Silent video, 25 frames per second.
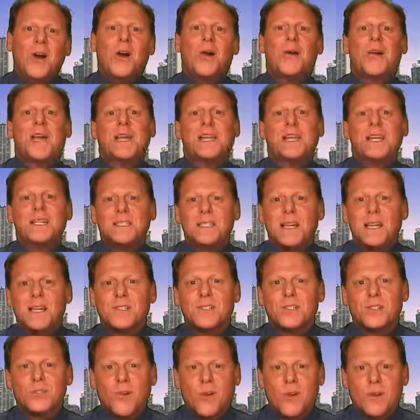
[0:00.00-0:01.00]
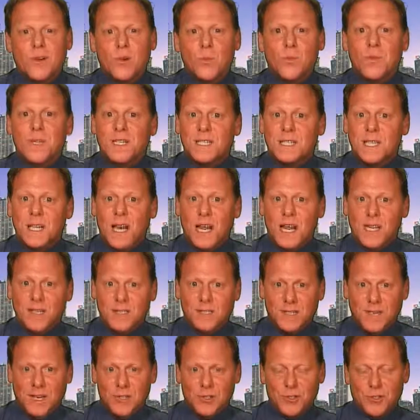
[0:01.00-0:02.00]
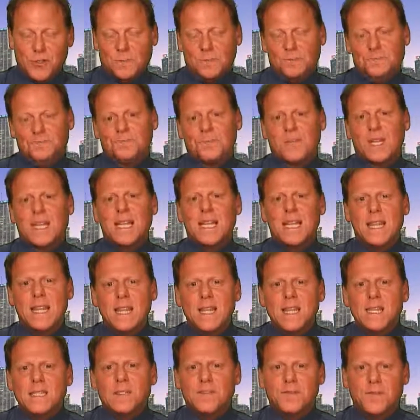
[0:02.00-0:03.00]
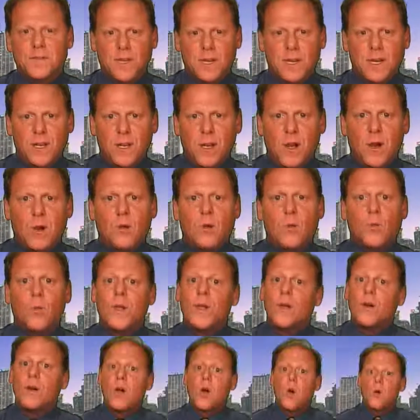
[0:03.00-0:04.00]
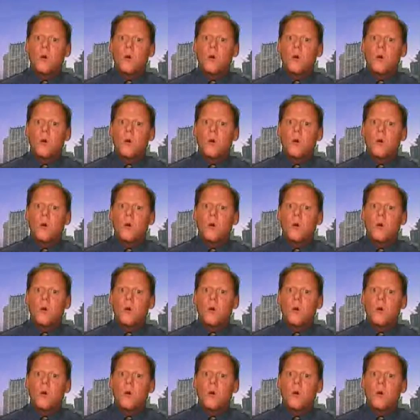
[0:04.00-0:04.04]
Okay, let's get started with today's session. In this video, we are